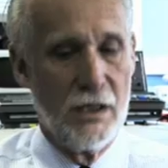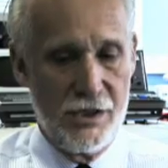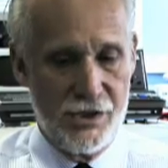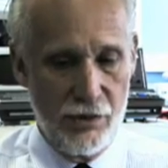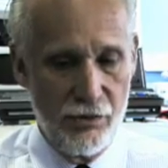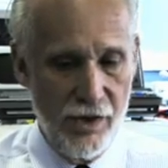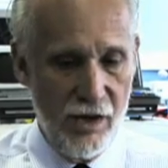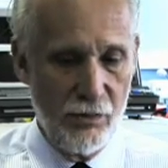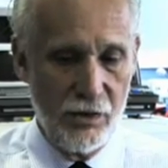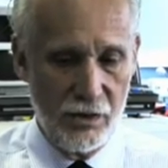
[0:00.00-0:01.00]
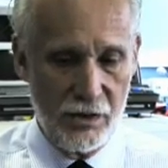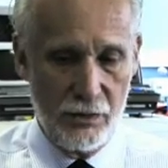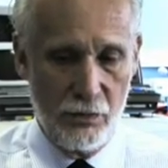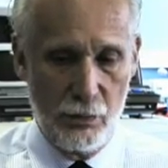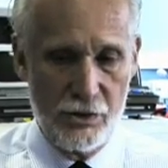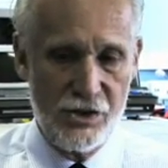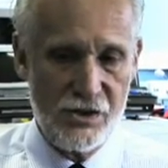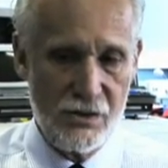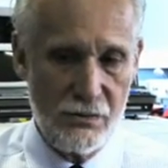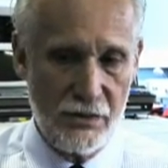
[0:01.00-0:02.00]
So the network
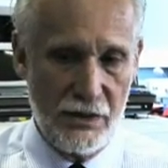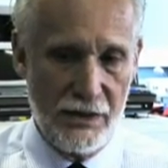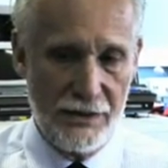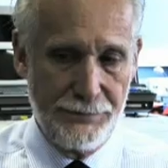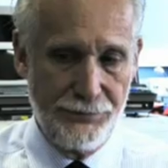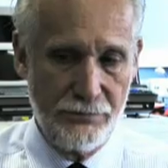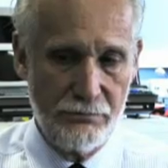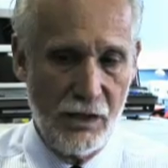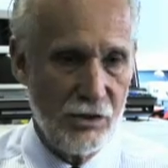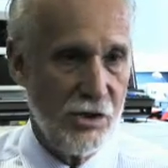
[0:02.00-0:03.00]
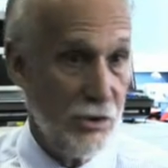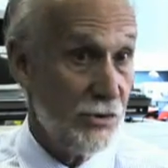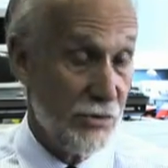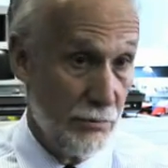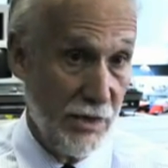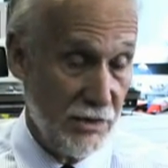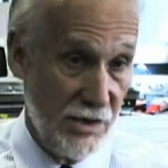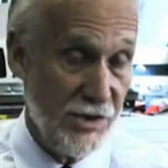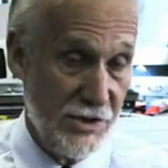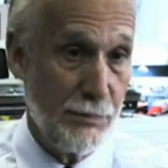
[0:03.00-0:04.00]
was multi-user and
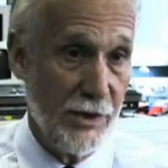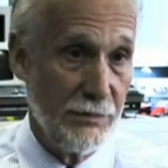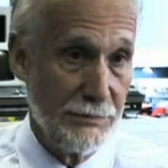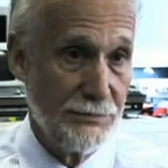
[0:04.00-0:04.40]
multidiscipline,